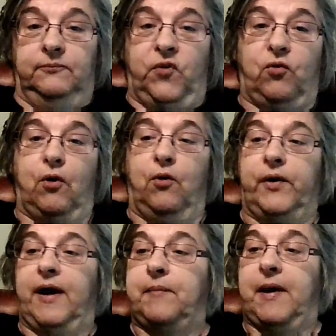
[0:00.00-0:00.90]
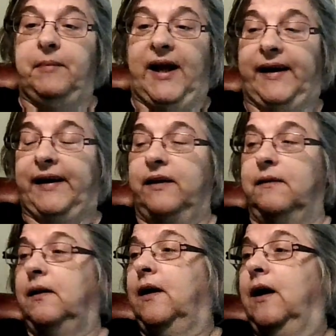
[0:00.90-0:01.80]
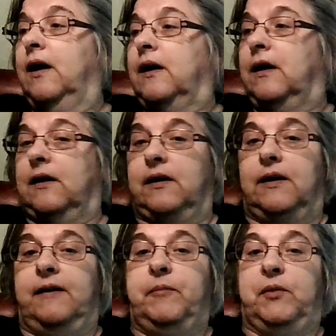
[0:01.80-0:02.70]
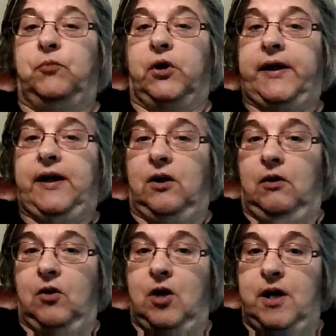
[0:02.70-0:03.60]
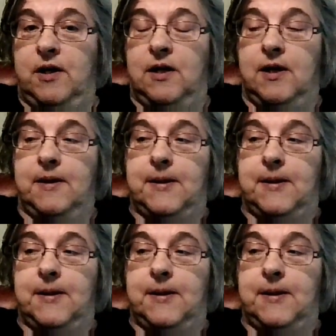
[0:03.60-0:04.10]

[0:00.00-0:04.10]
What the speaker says: throw yet, my blanket. I've been working on